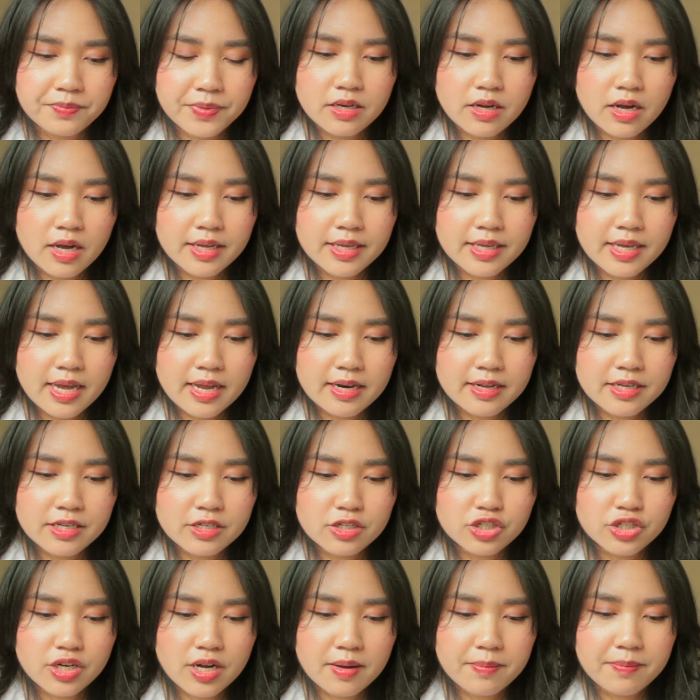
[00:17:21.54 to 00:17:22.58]
Not yet, he
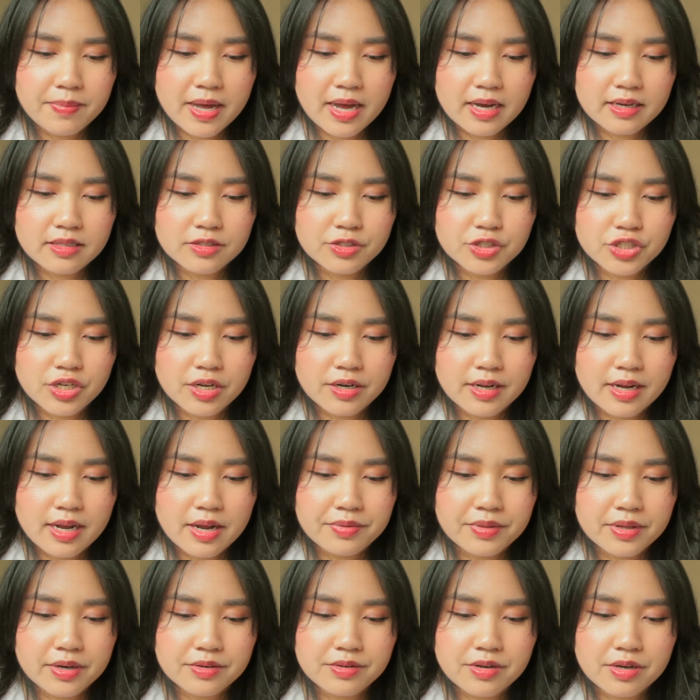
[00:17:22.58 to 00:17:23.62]
shot back, then shot a
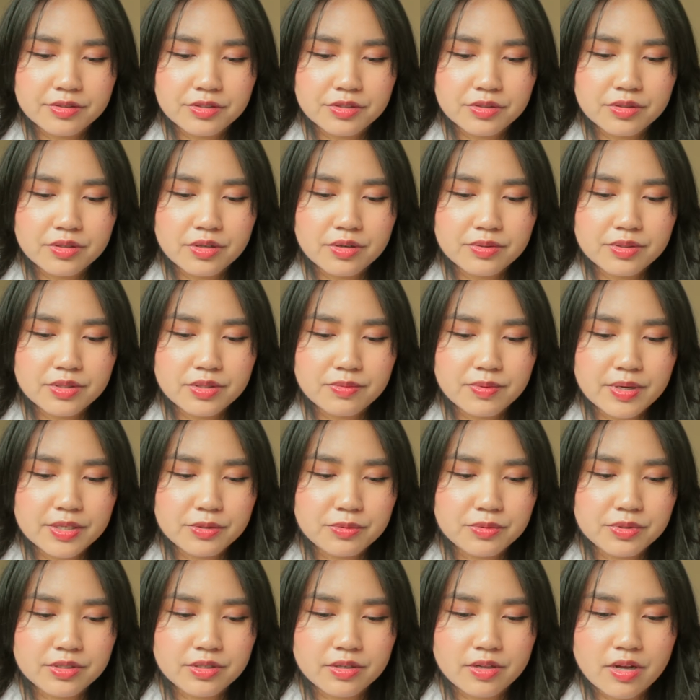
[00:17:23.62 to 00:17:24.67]
hound that had gotten too close. The rest
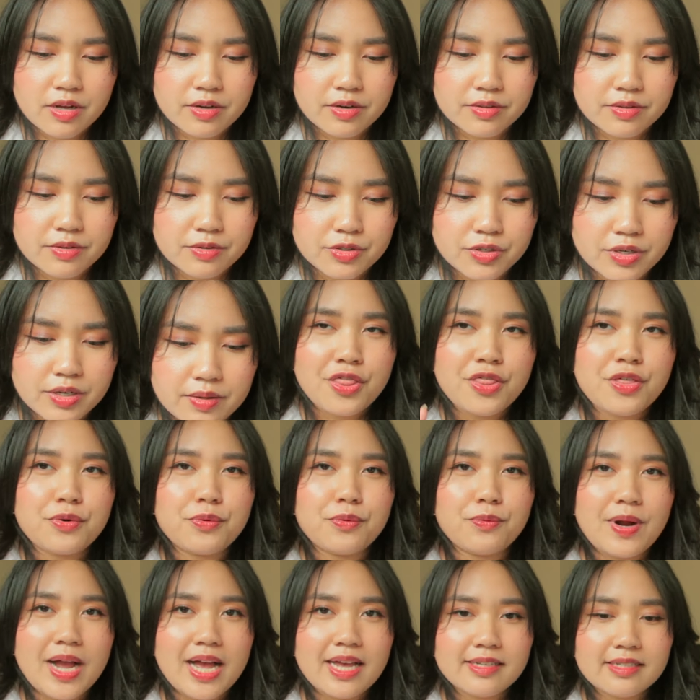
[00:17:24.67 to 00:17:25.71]
were still found on their trail. The
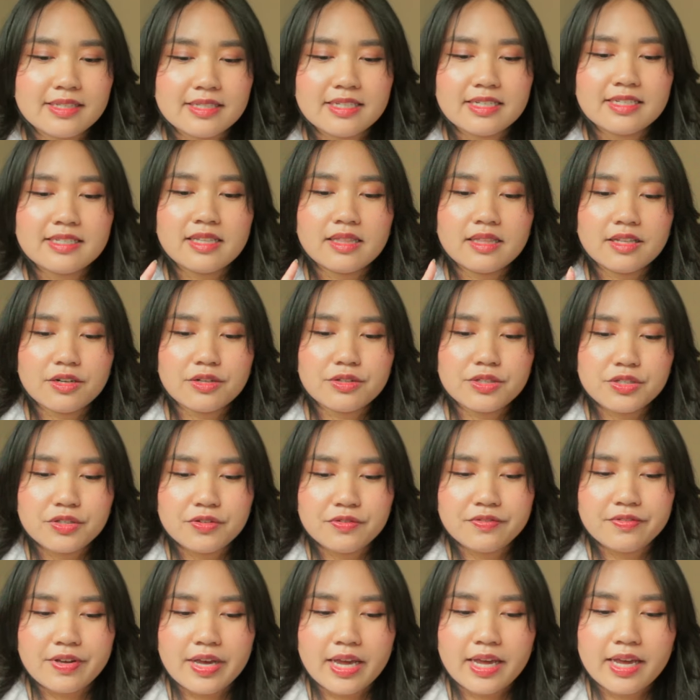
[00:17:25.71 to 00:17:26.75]
rest is a little too
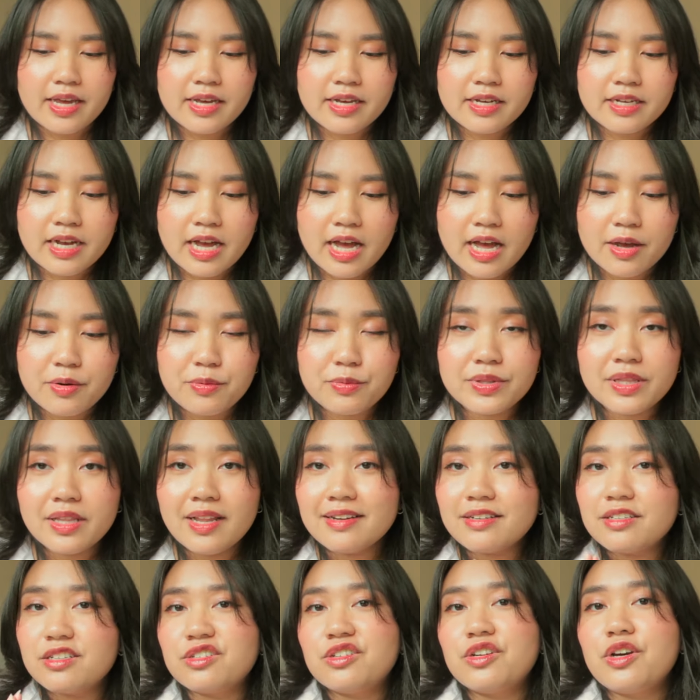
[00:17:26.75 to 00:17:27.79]
vague. I would
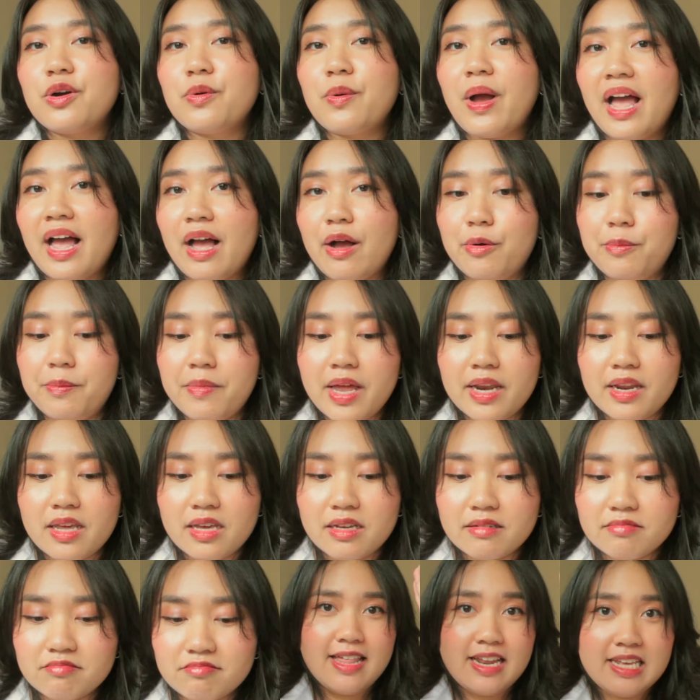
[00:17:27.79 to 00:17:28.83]
like to know how
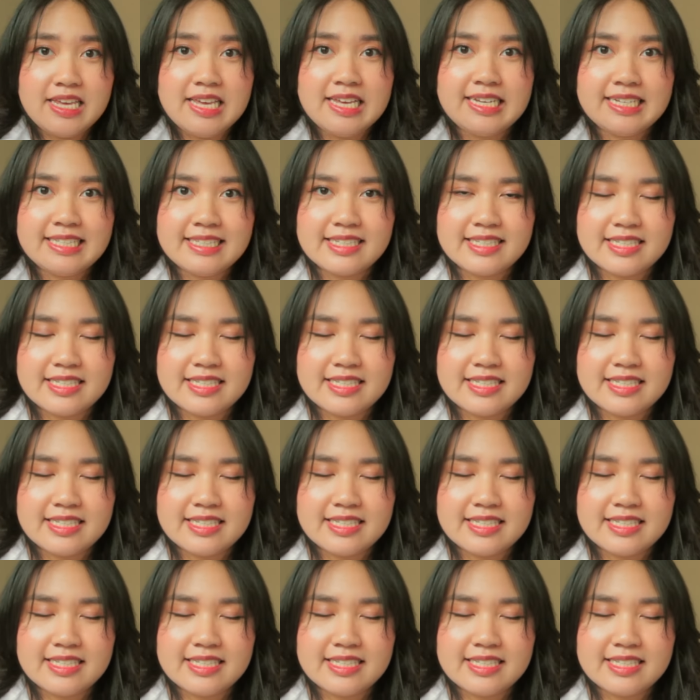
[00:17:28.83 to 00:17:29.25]
many that he can